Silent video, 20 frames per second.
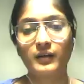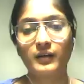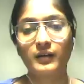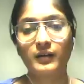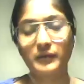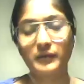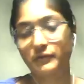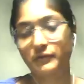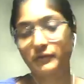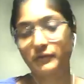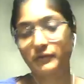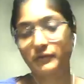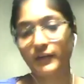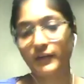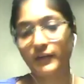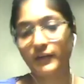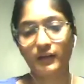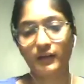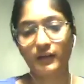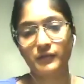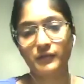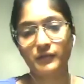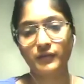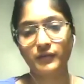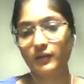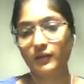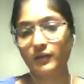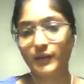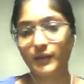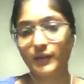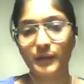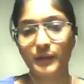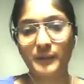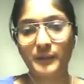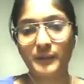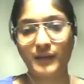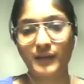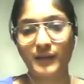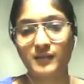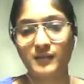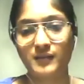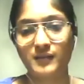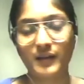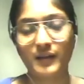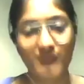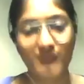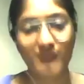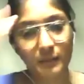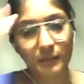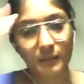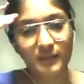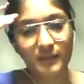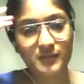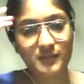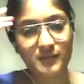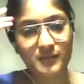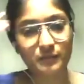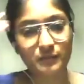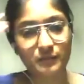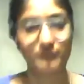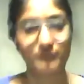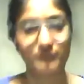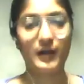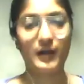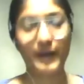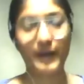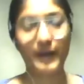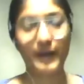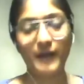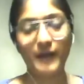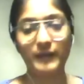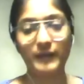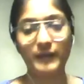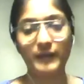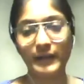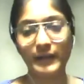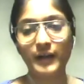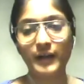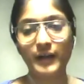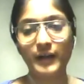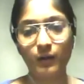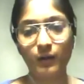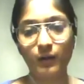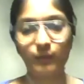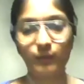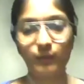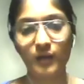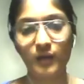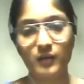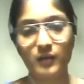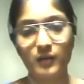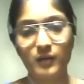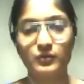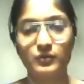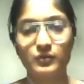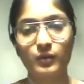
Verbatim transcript: uh, if uh, during practicing exam kits, if I have any doubt, so